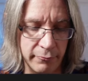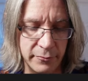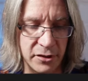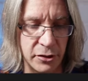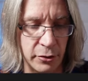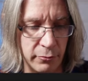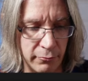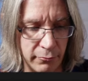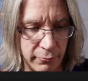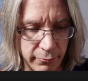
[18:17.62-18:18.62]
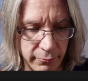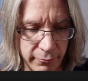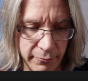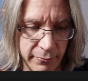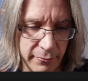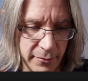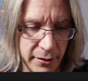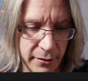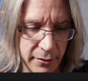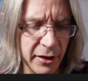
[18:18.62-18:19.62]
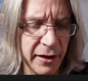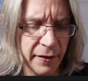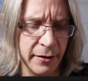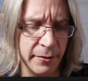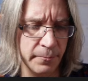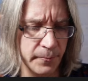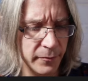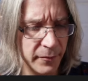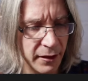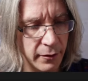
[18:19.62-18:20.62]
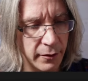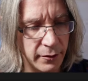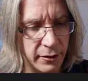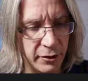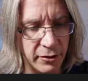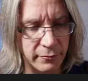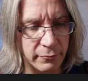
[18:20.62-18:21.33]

2. You get the idea. Let's